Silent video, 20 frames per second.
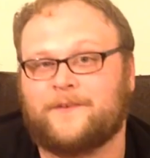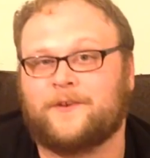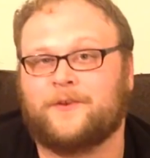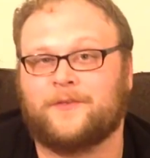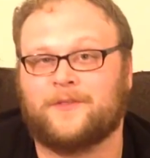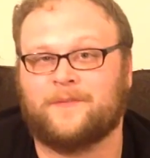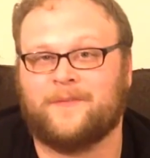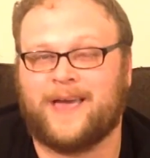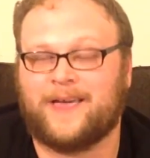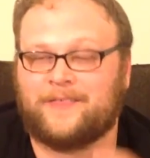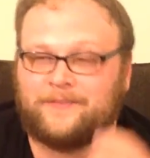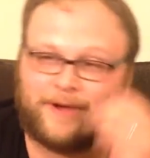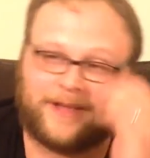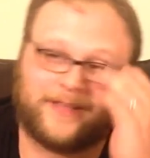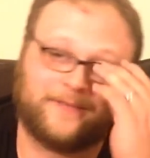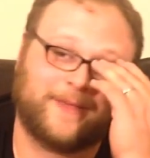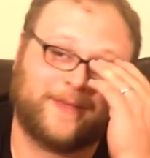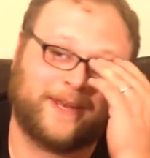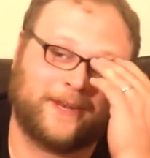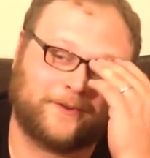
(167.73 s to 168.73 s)
If you're doing the math
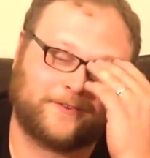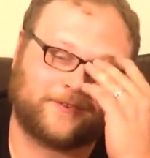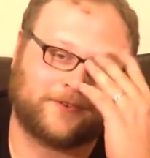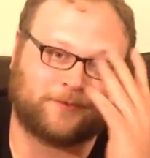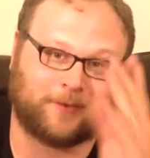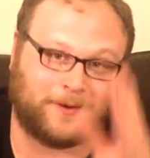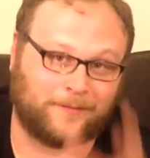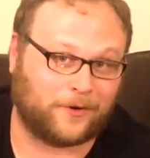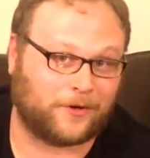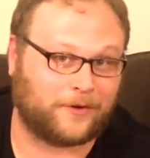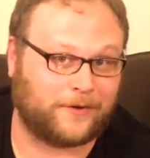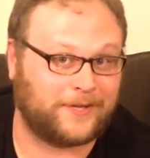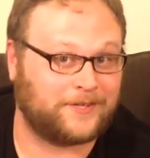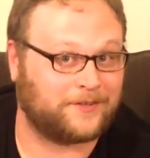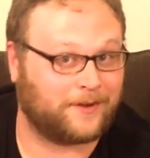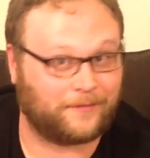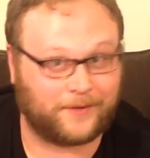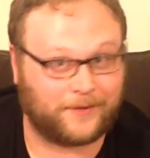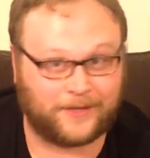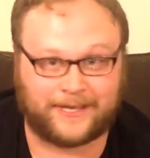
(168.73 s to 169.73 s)
right, you may notice there's one more
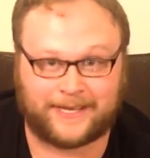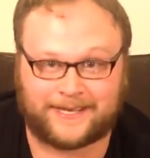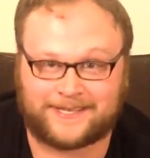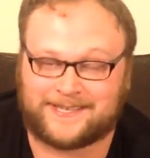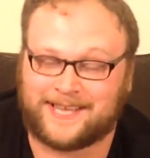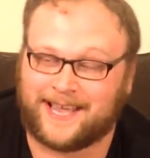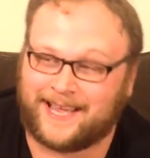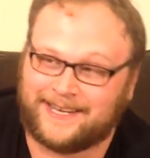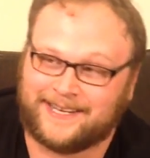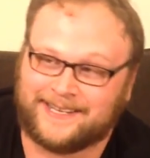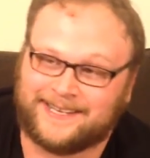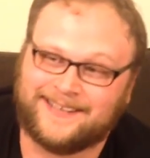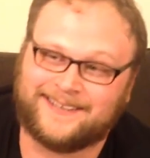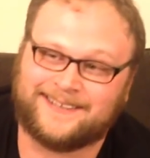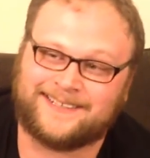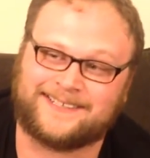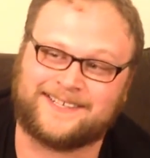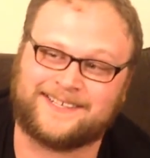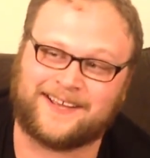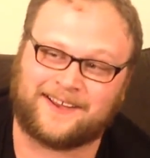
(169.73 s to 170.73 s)
creature. I'm really excited
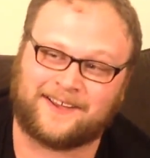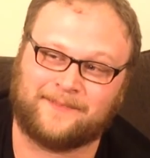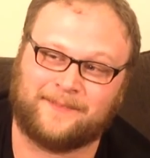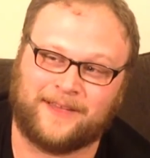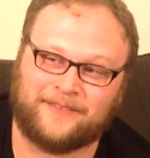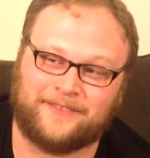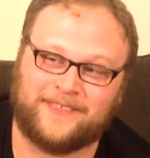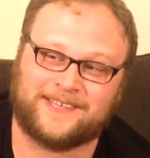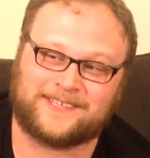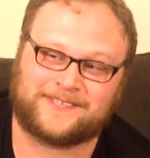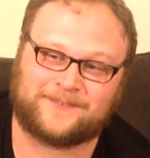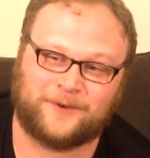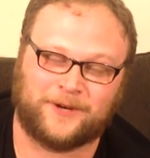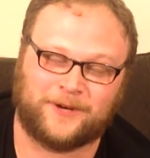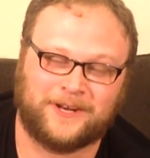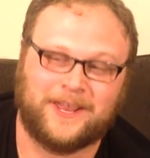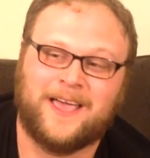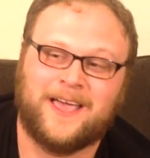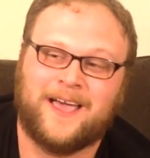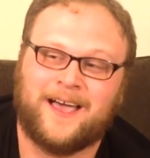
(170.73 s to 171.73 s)
to talk about this
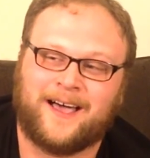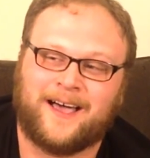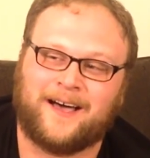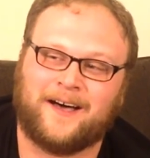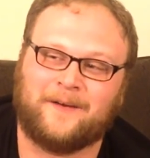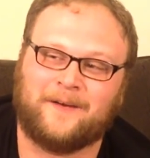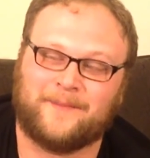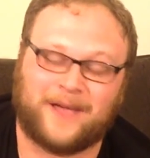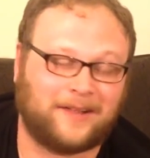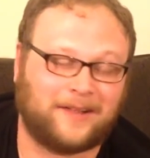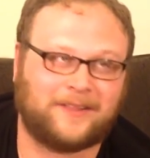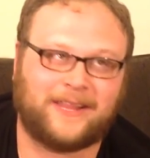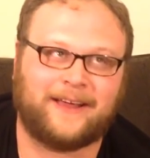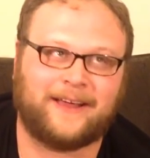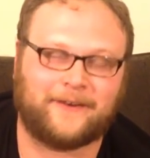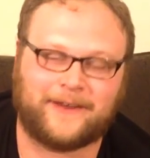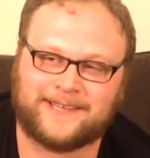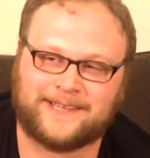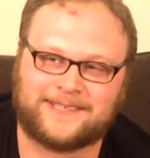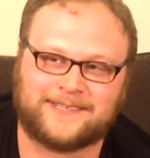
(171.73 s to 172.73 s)
one.
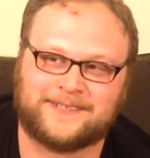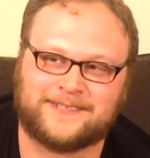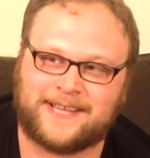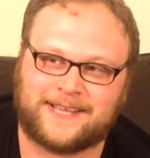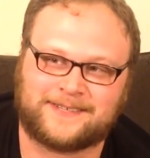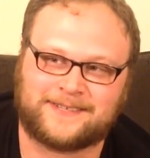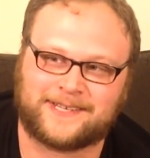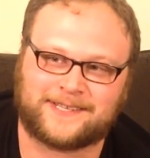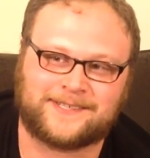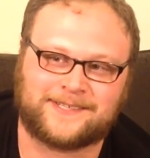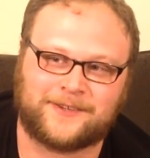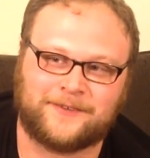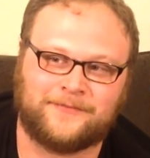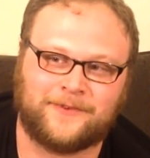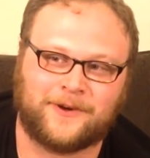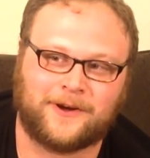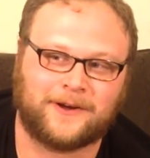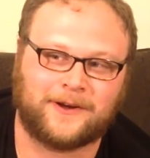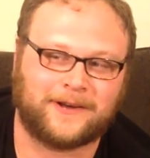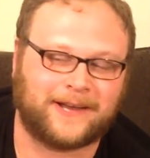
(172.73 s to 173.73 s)
Hilarious in testing so
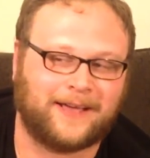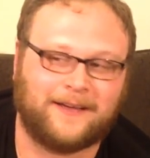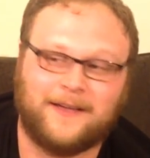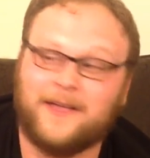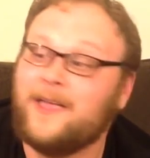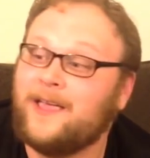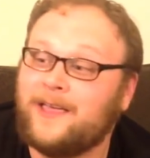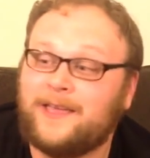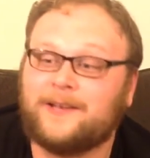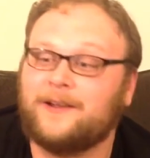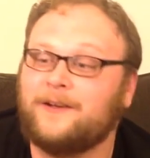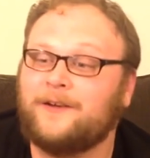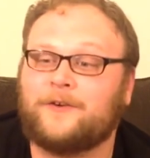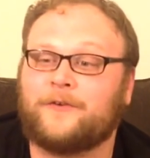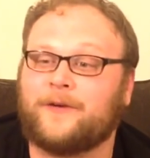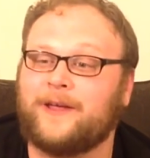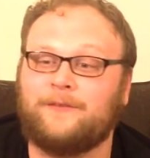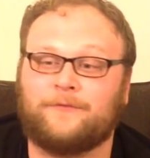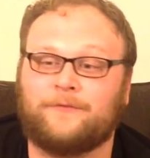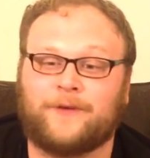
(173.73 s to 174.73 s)
far. Now, you know,
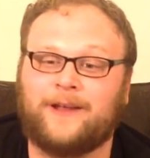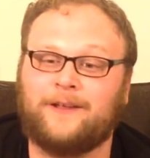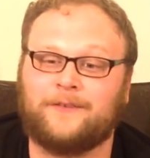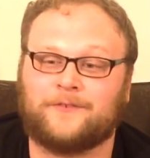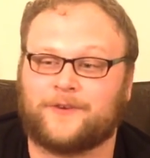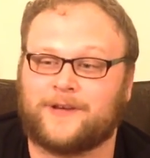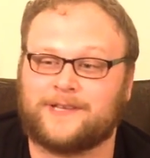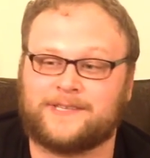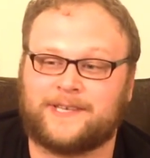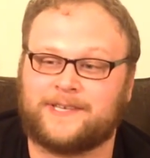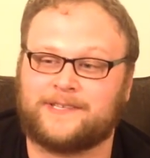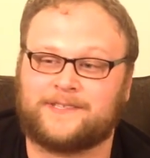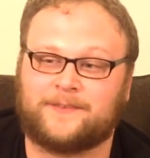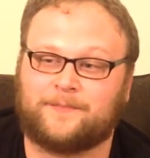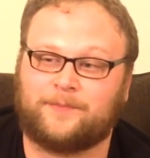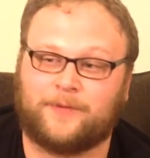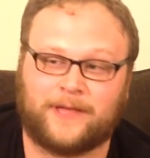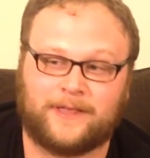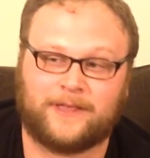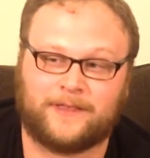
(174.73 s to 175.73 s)
green-red Eldrazi gets
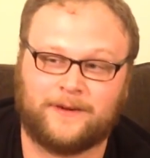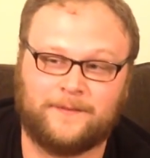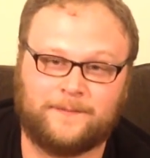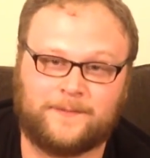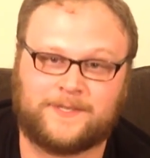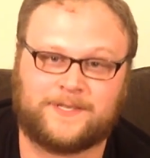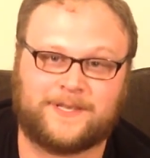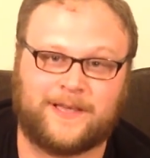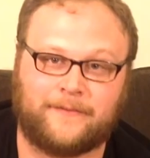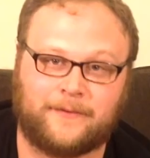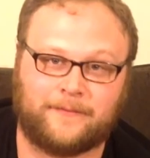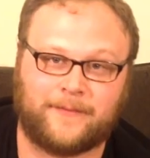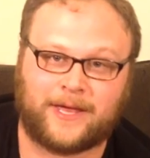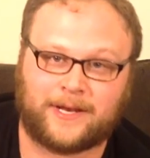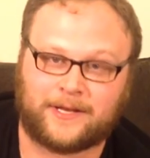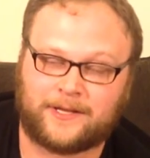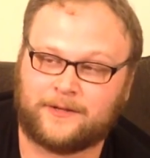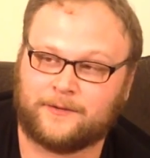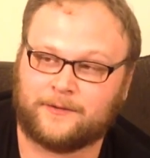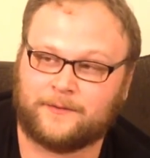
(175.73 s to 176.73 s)
to play their
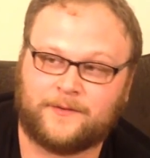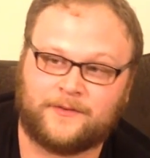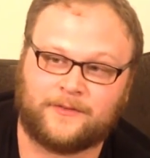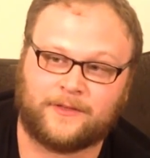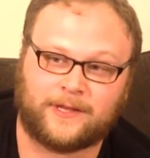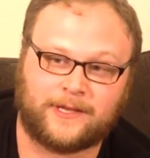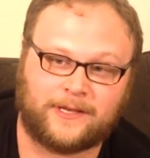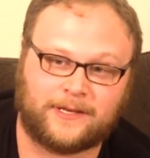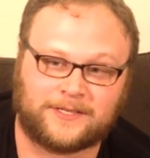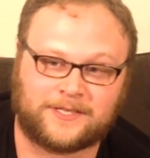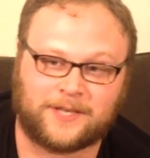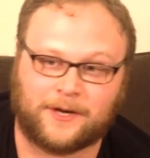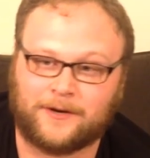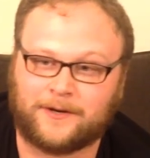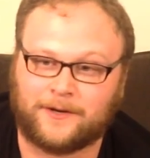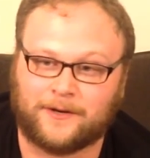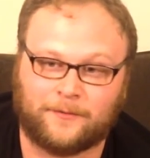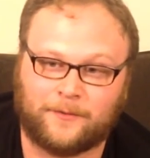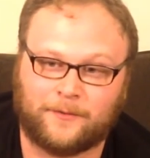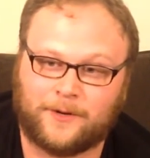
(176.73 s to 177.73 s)
7-mana huge thing in a
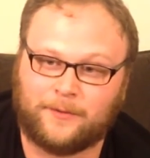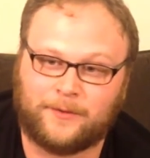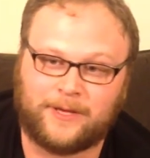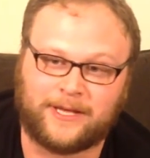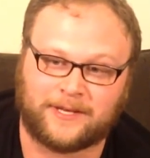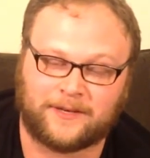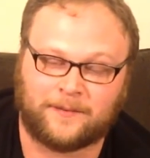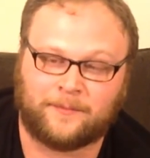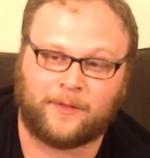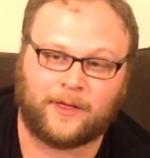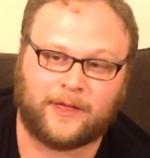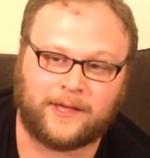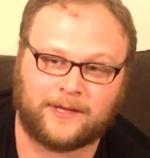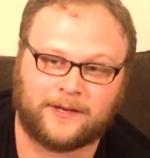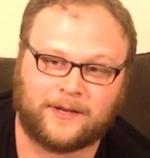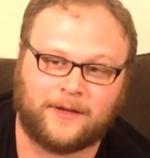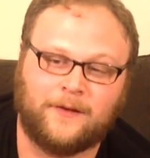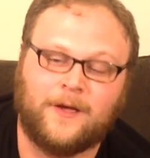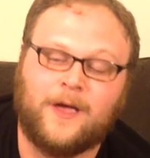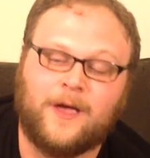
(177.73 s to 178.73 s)
Tarka. What do we get to play,
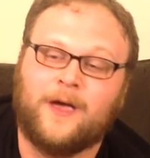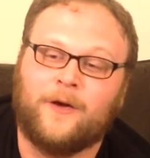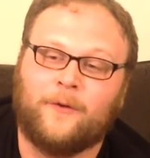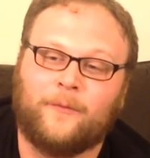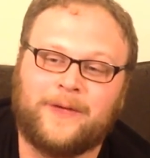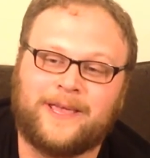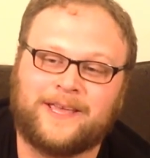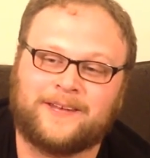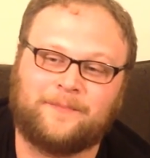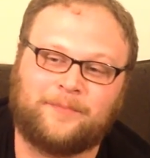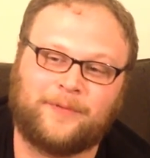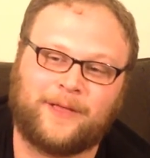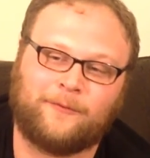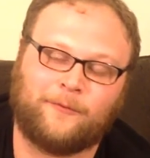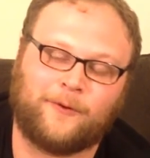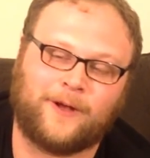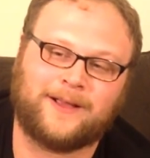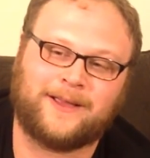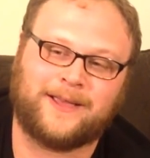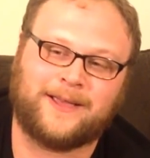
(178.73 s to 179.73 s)
you know? We get to
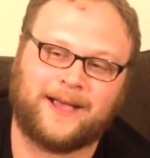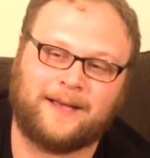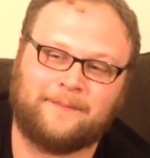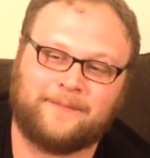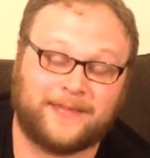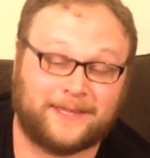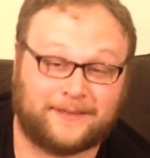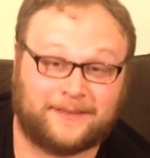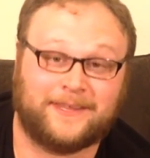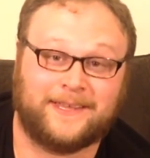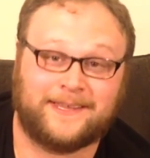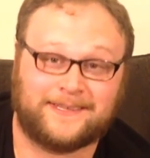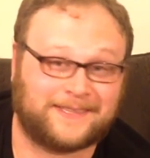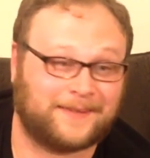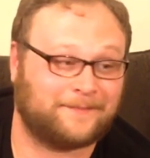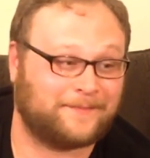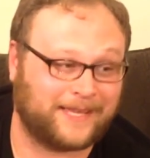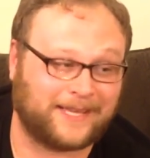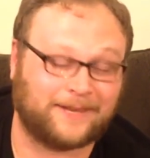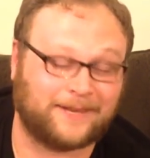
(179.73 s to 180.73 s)
play 1 copy at
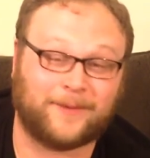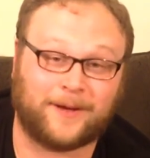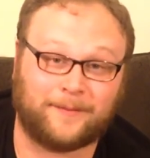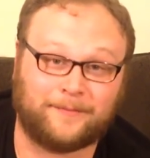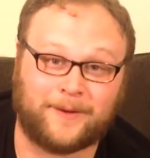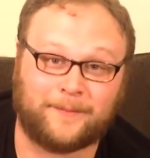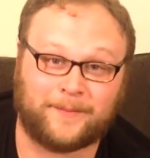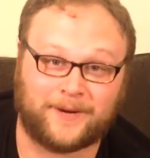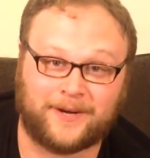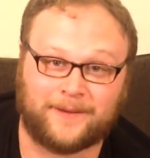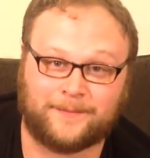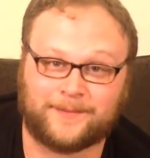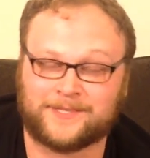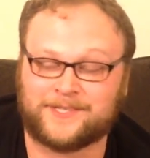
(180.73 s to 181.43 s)
least. I'm thinking about bumping it